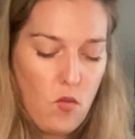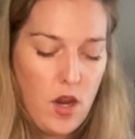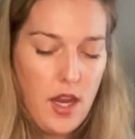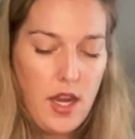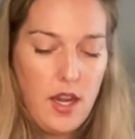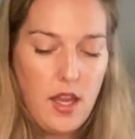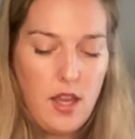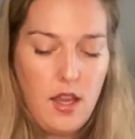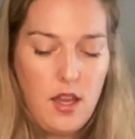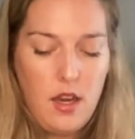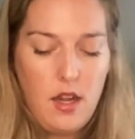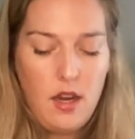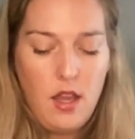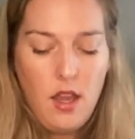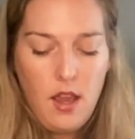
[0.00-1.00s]
one
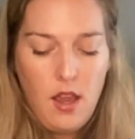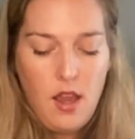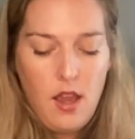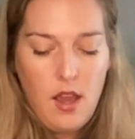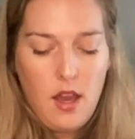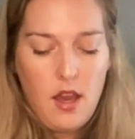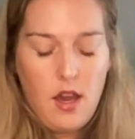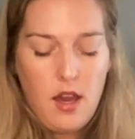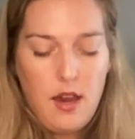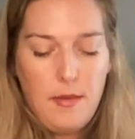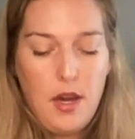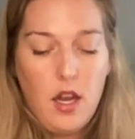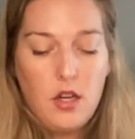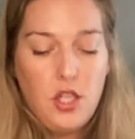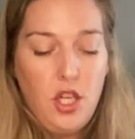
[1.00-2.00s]
in um,
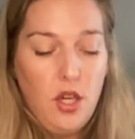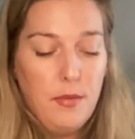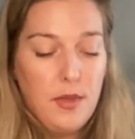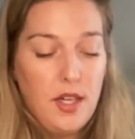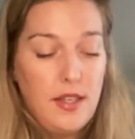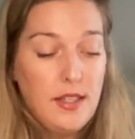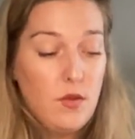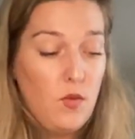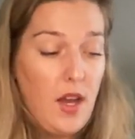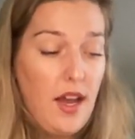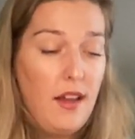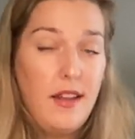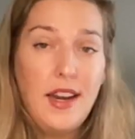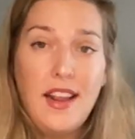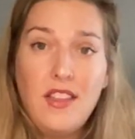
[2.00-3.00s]
October as
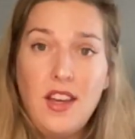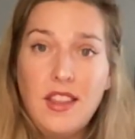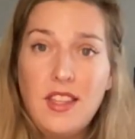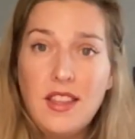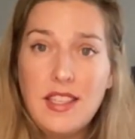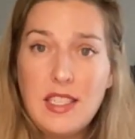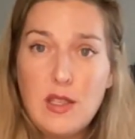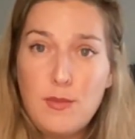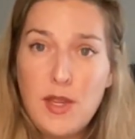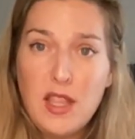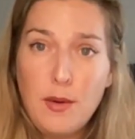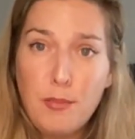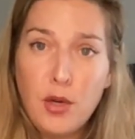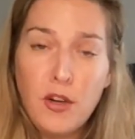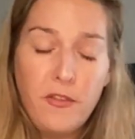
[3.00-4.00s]
well. And I thought that this would be
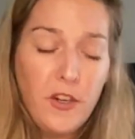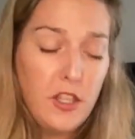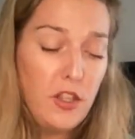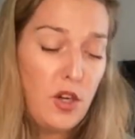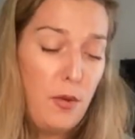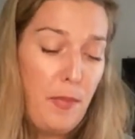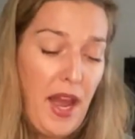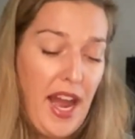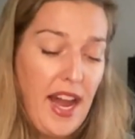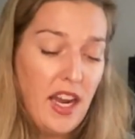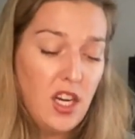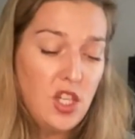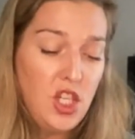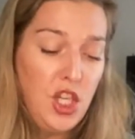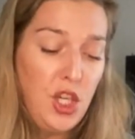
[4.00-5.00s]
the perfect little
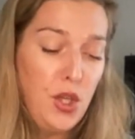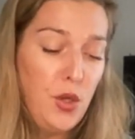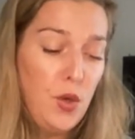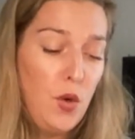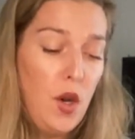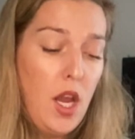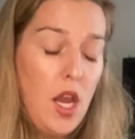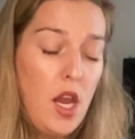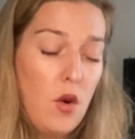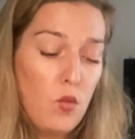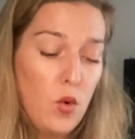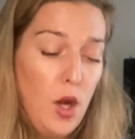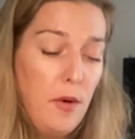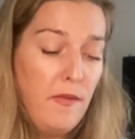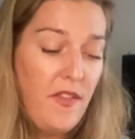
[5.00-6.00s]
bag to
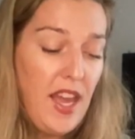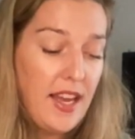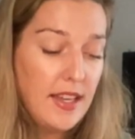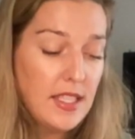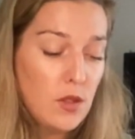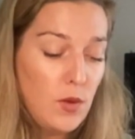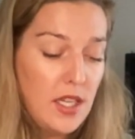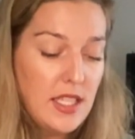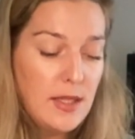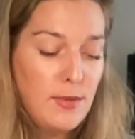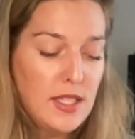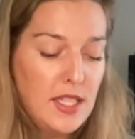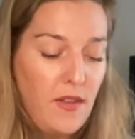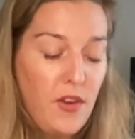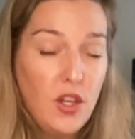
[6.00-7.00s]
roam Vegas with
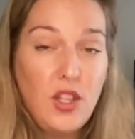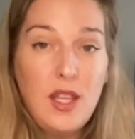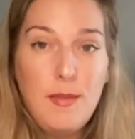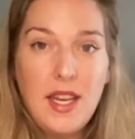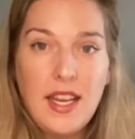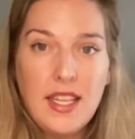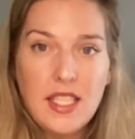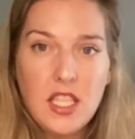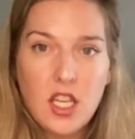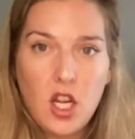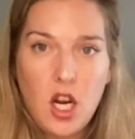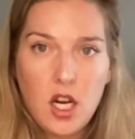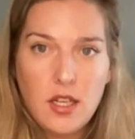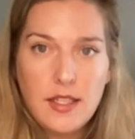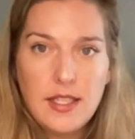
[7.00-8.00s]
specifically because of the
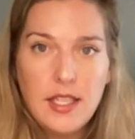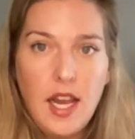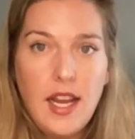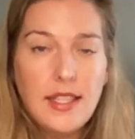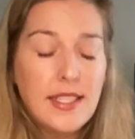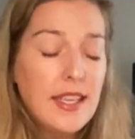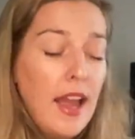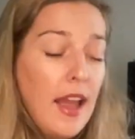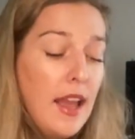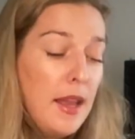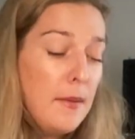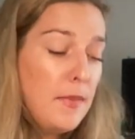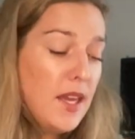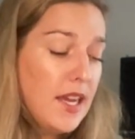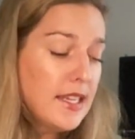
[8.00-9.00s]
card slots,
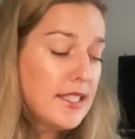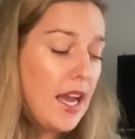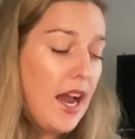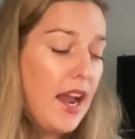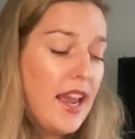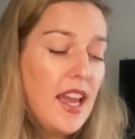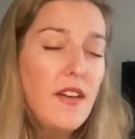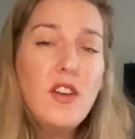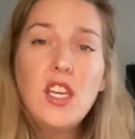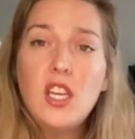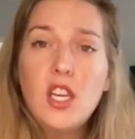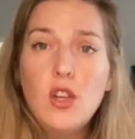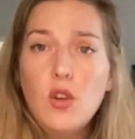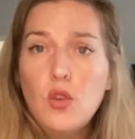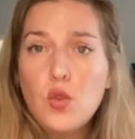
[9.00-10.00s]
because I have a
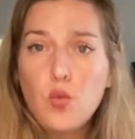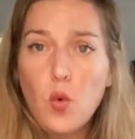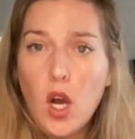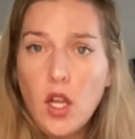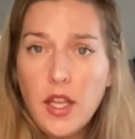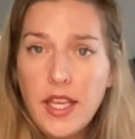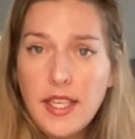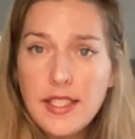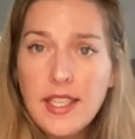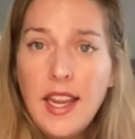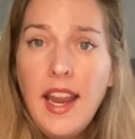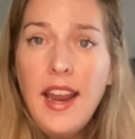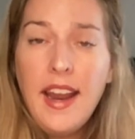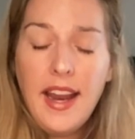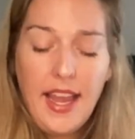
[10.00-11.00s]
huge wallet
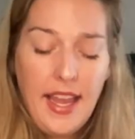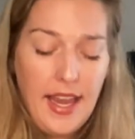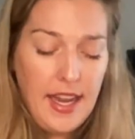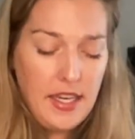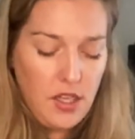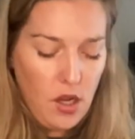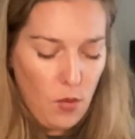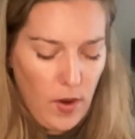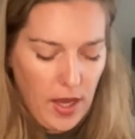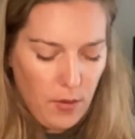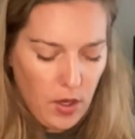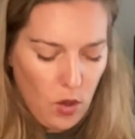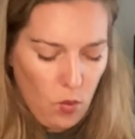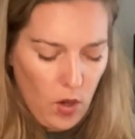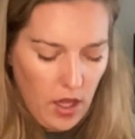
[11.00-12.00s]
and no way
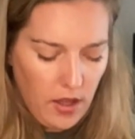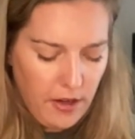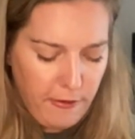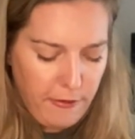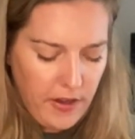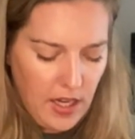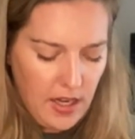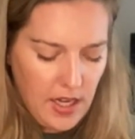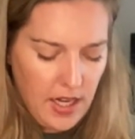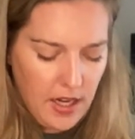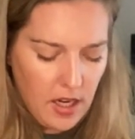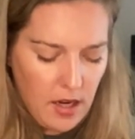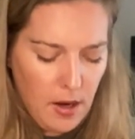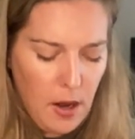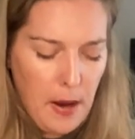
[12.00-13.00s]
would a wallet fit in
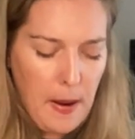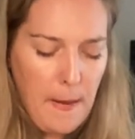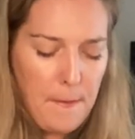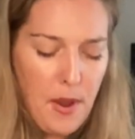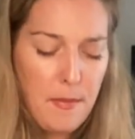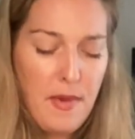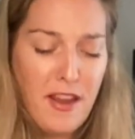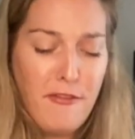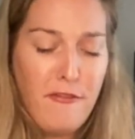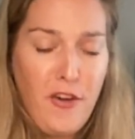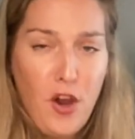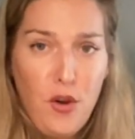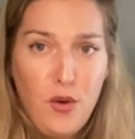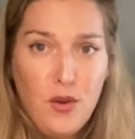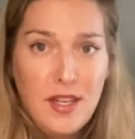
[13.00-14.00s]
here, but my
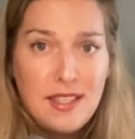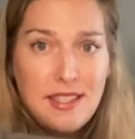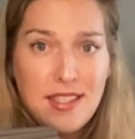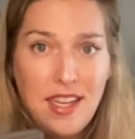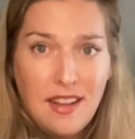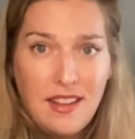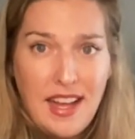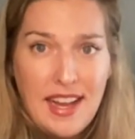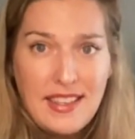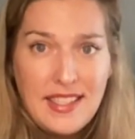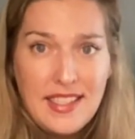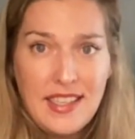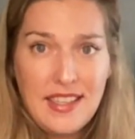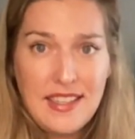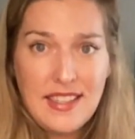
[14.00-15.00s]
phone,
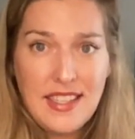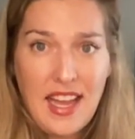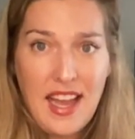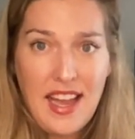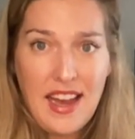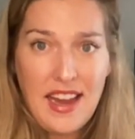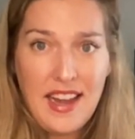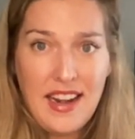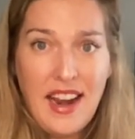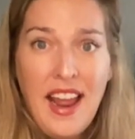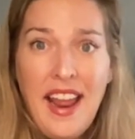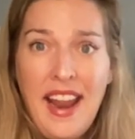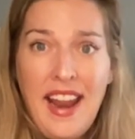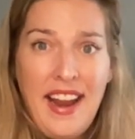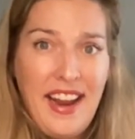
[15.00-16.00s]
sunglasses, and
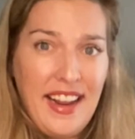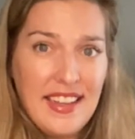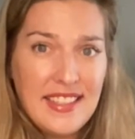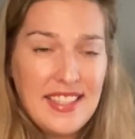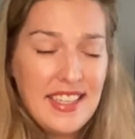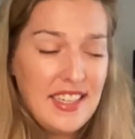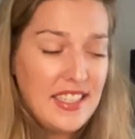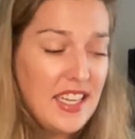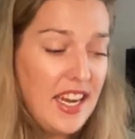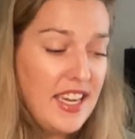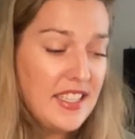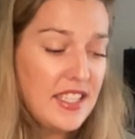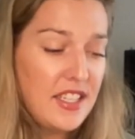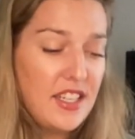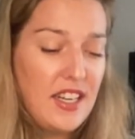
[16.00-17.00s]
hand
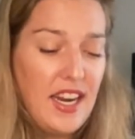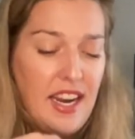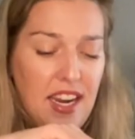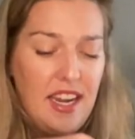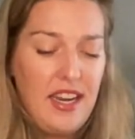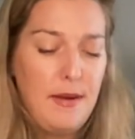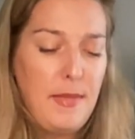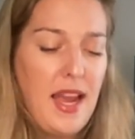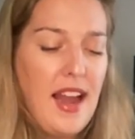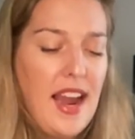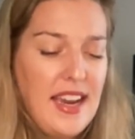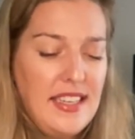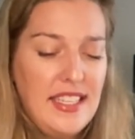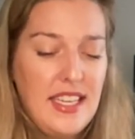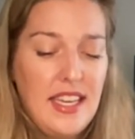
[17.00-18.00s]
sanitizer and my
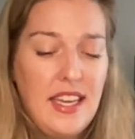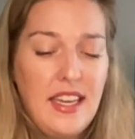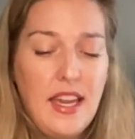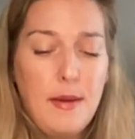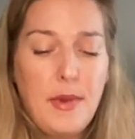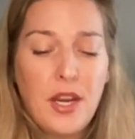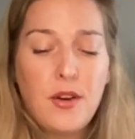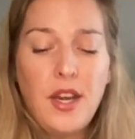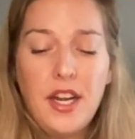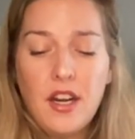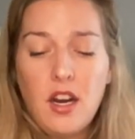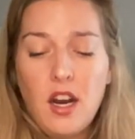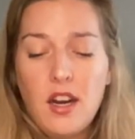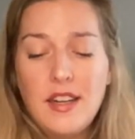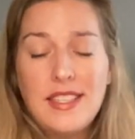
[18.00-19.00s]
ID and my credit
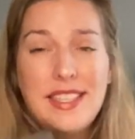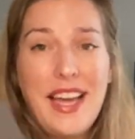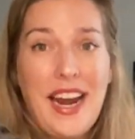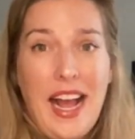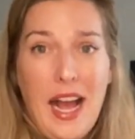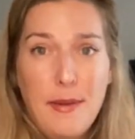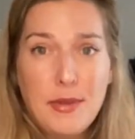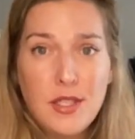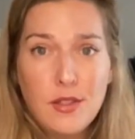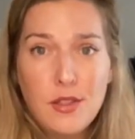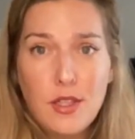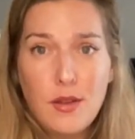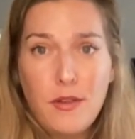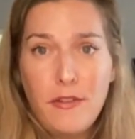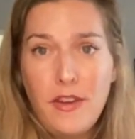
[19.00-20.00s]
cards that
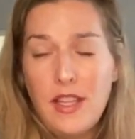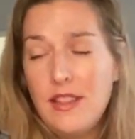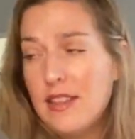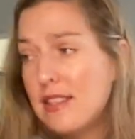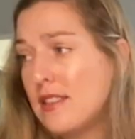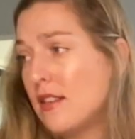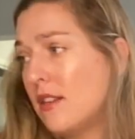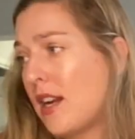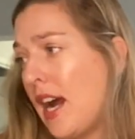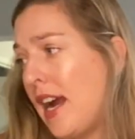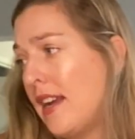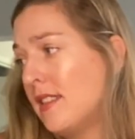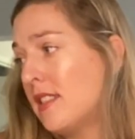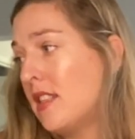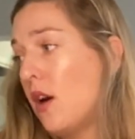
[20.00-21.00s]
absolutely would fit in this little
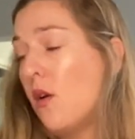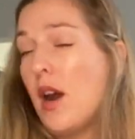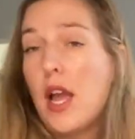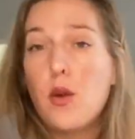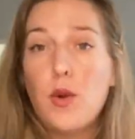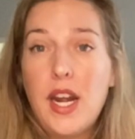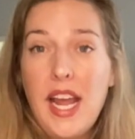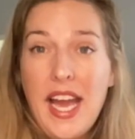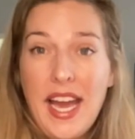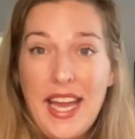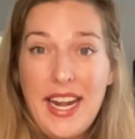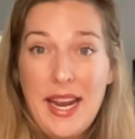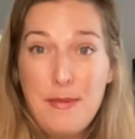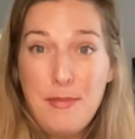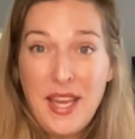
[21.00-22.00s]
guy. So I went
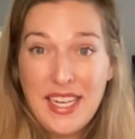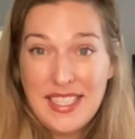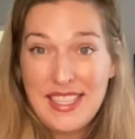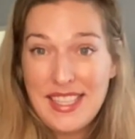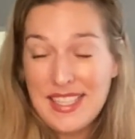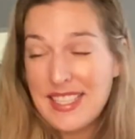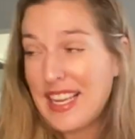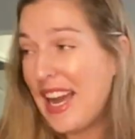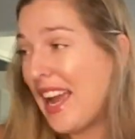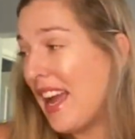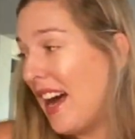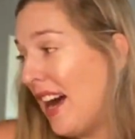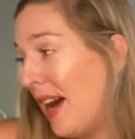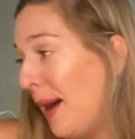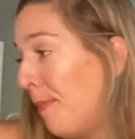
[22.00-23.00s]
ahead and picked this
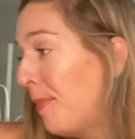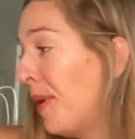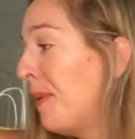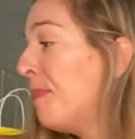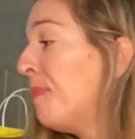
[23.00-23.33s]
guy up.